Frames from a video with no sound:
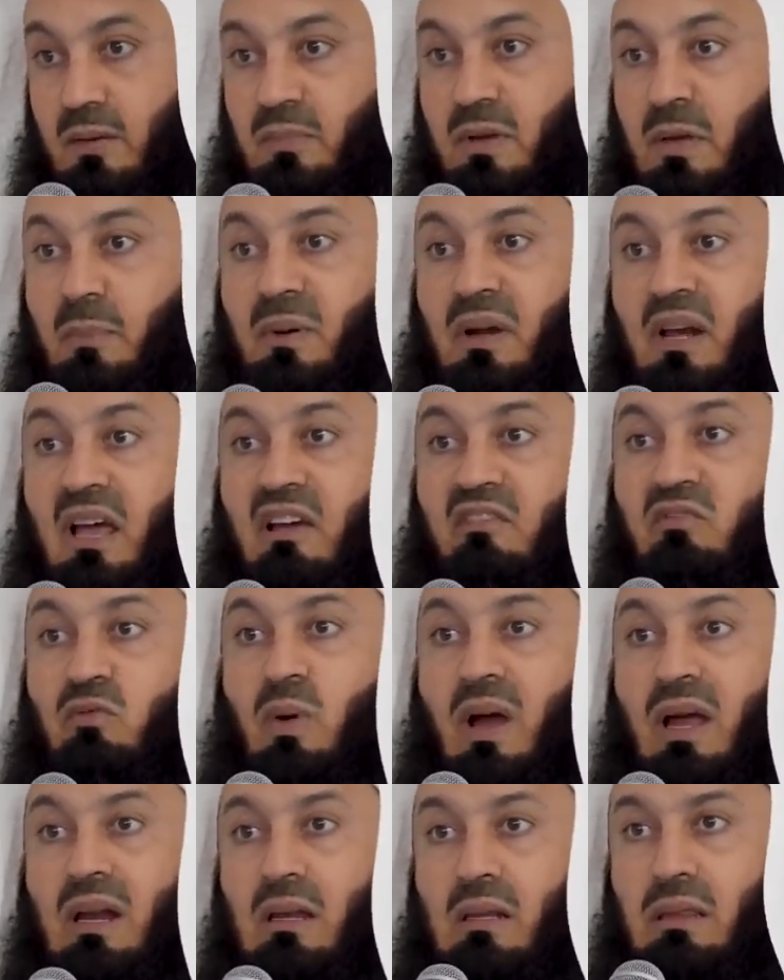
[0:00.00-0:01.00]
People have
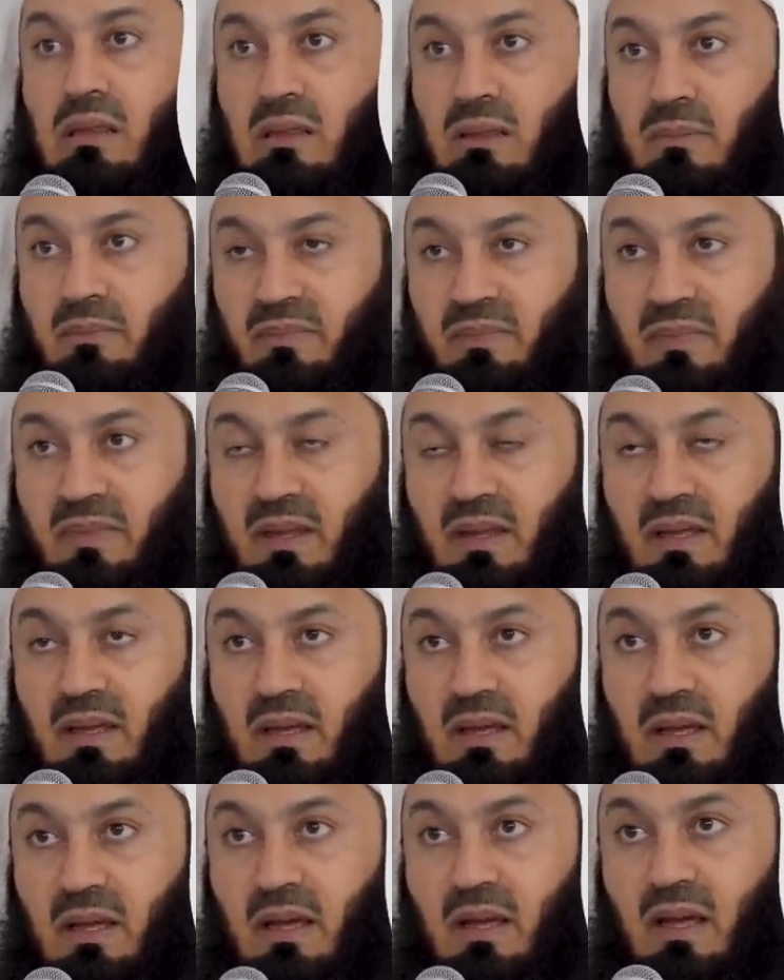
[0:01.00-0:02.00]
wealth,
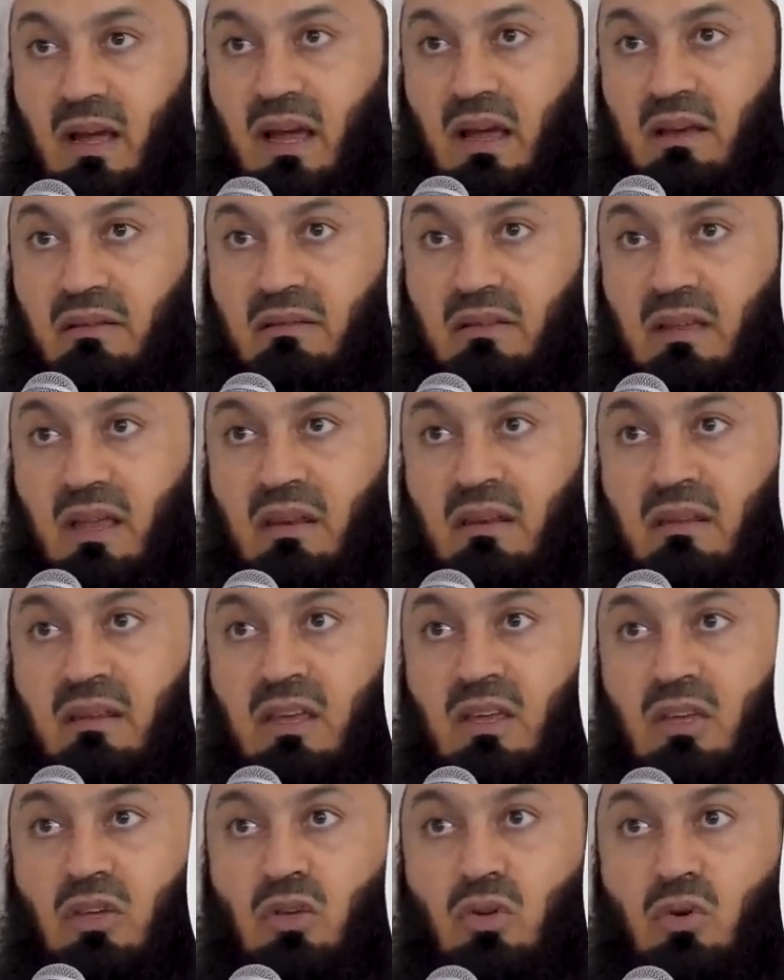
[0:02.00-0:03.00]
and then
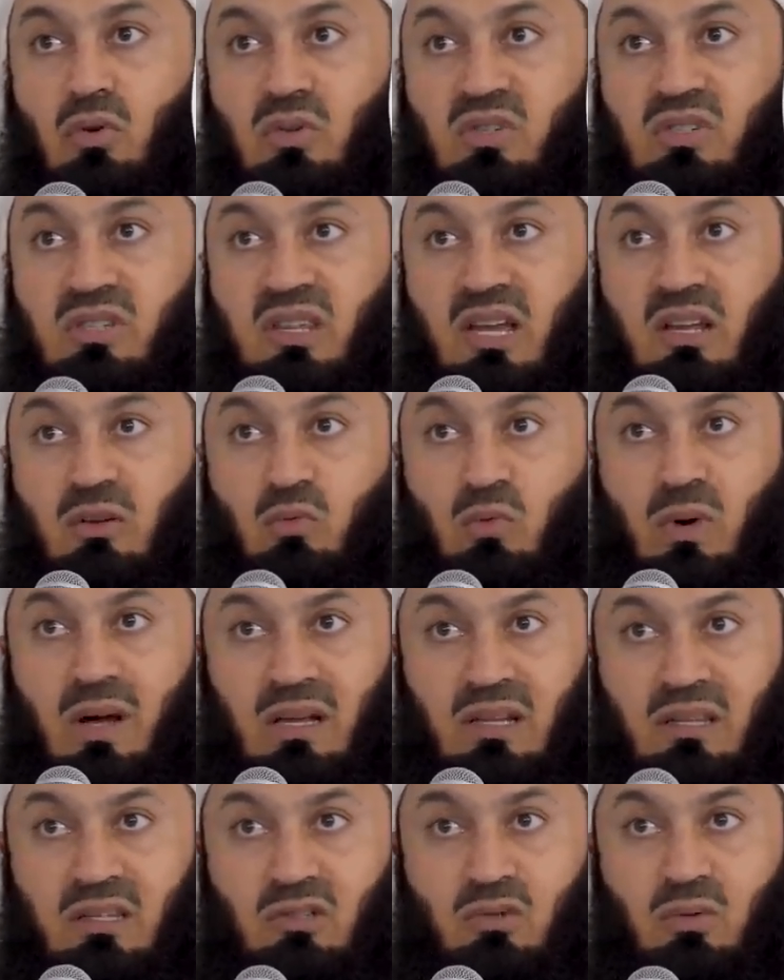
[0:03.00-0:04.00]
they use that
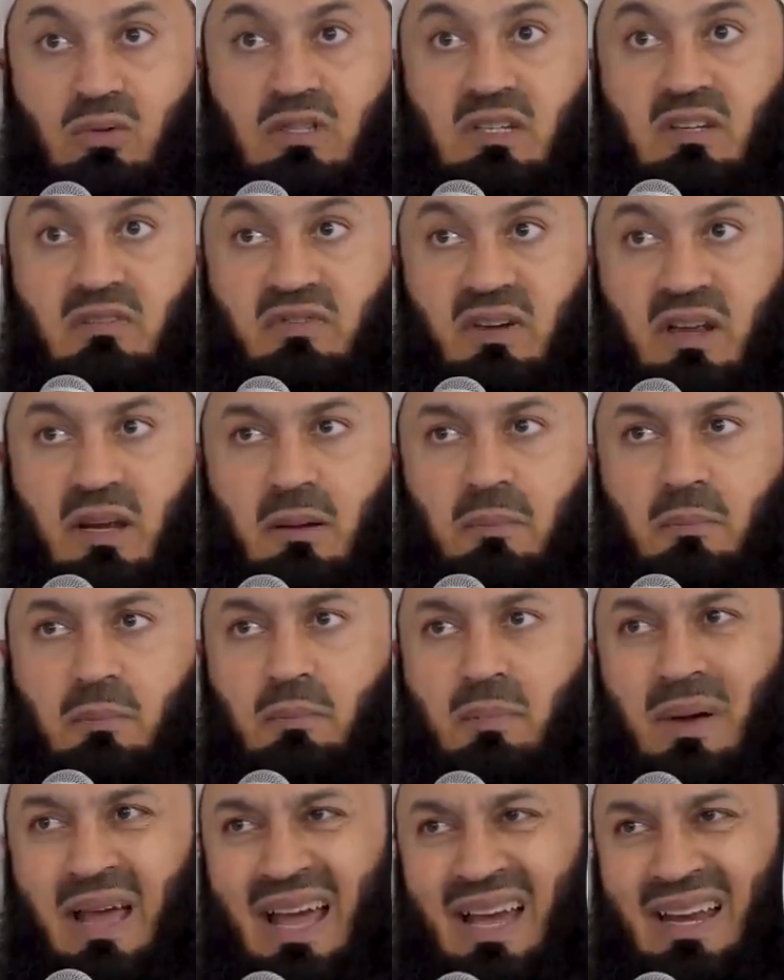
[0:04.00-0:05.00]
wealth to
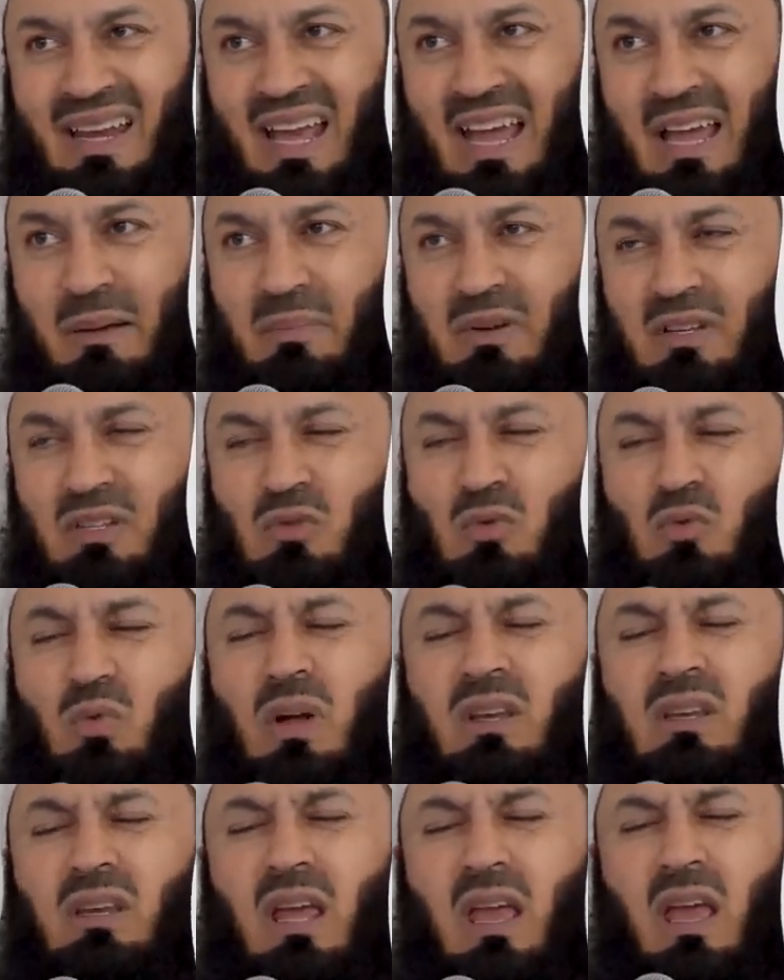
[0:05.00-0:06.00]
develop bad habits.
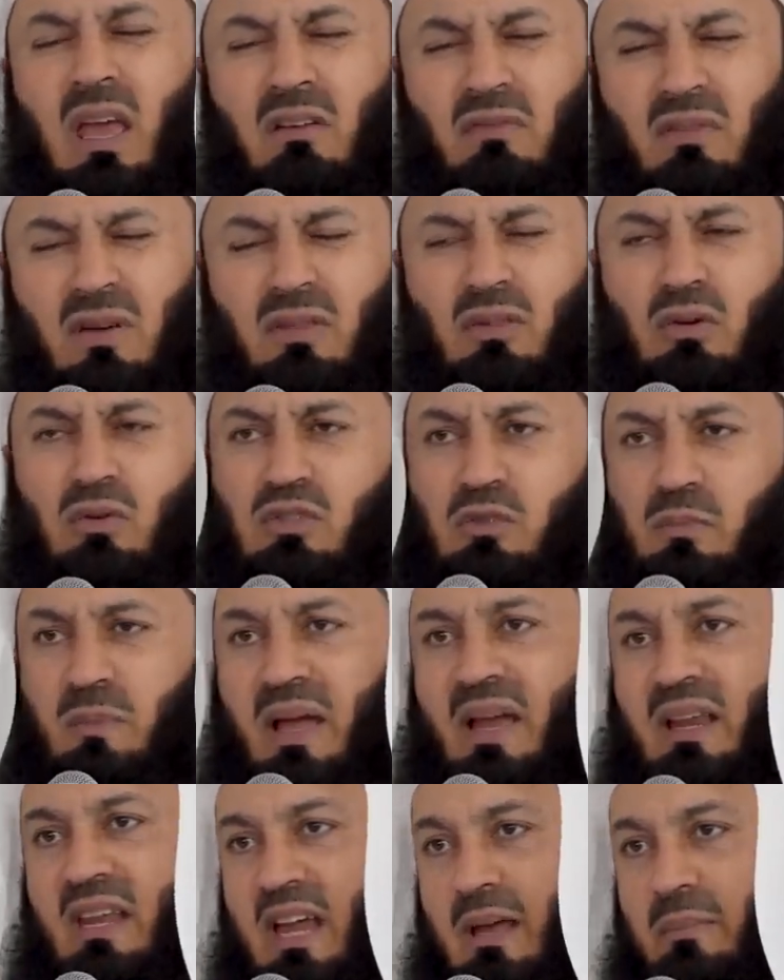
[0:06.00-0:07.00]
Whatever those
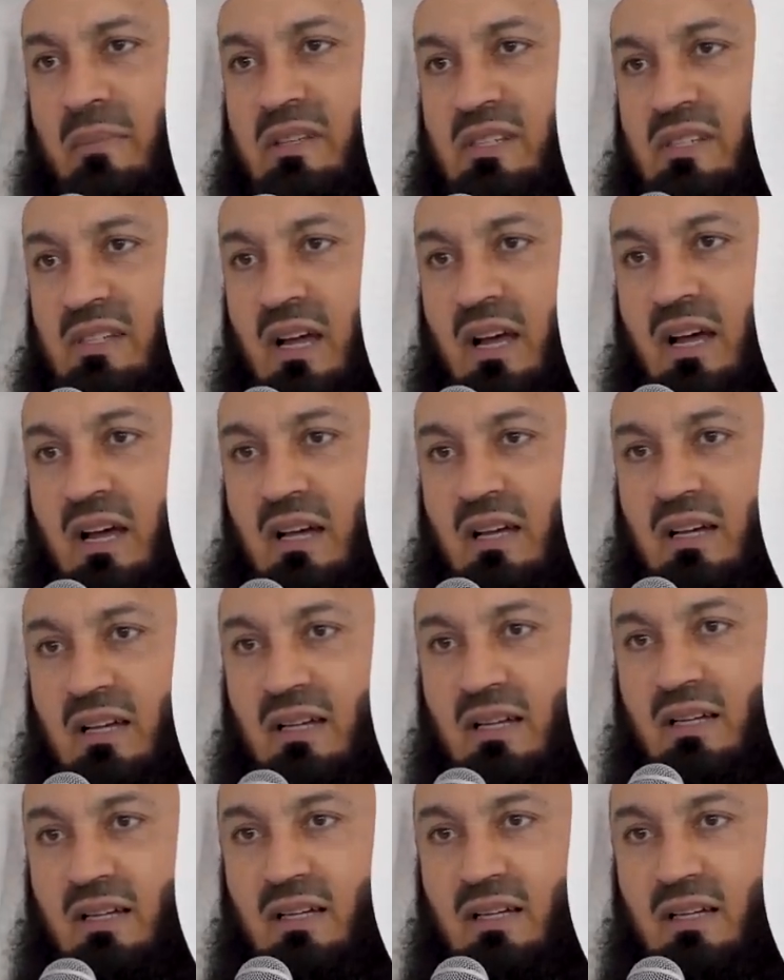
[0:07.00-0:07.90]
bad habits are,